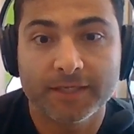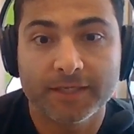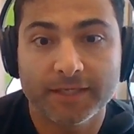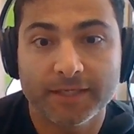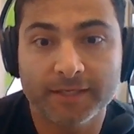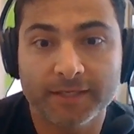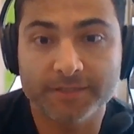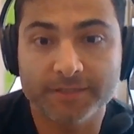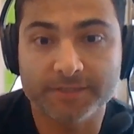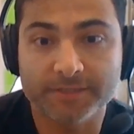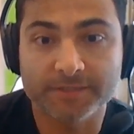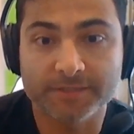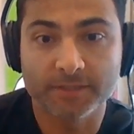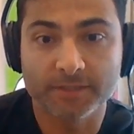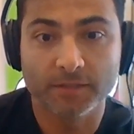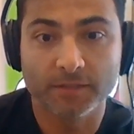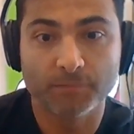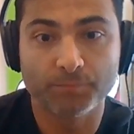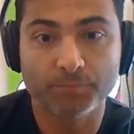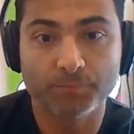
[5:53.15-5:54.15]
is
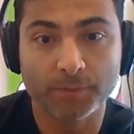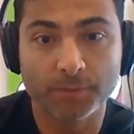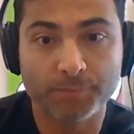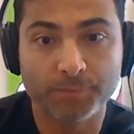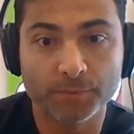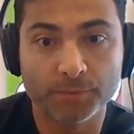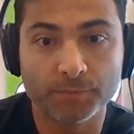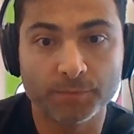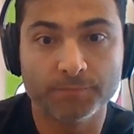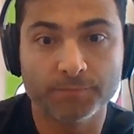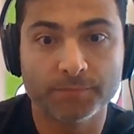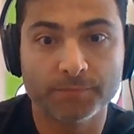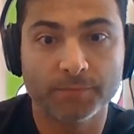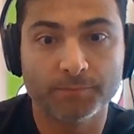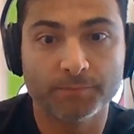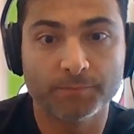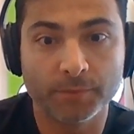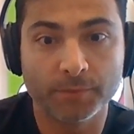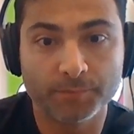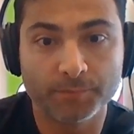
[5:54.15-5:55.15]
ba-boom,
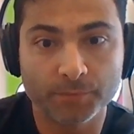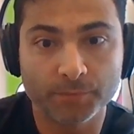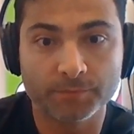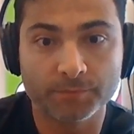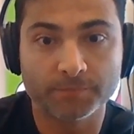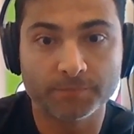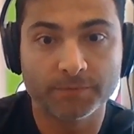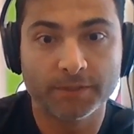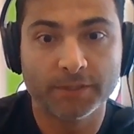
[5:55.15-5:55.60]
ba-boom,